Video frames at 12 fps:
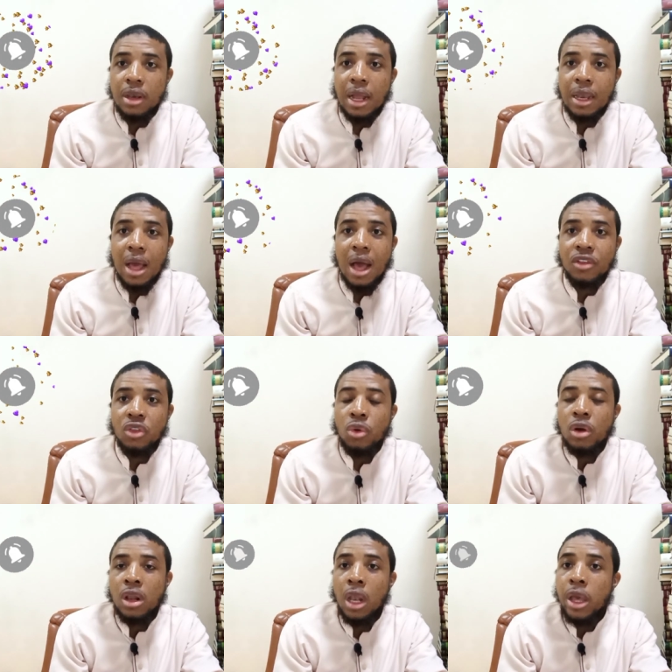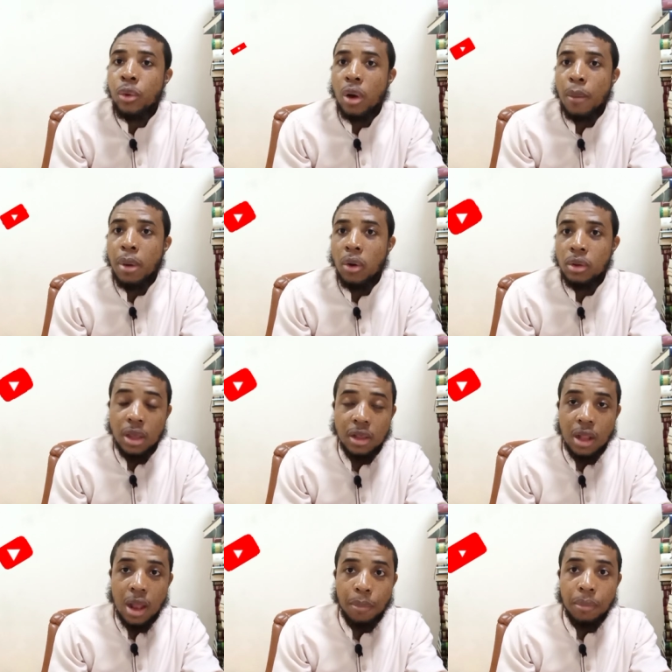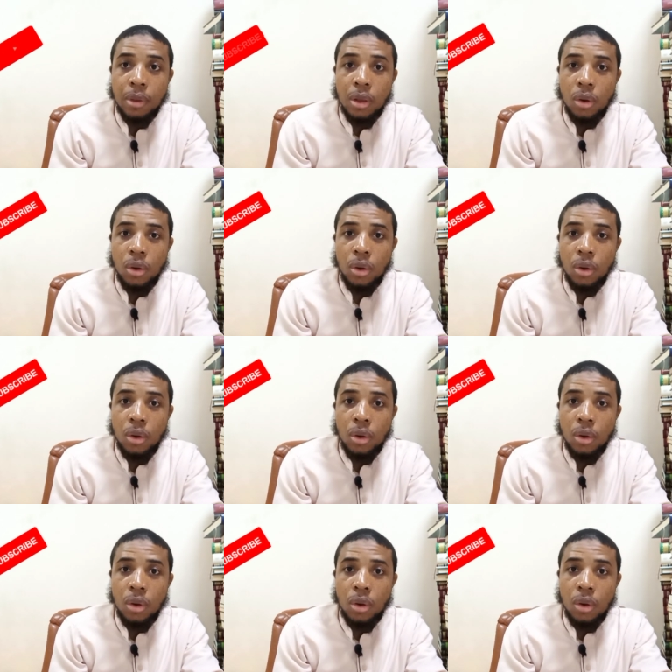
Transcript: that has no clue about Islam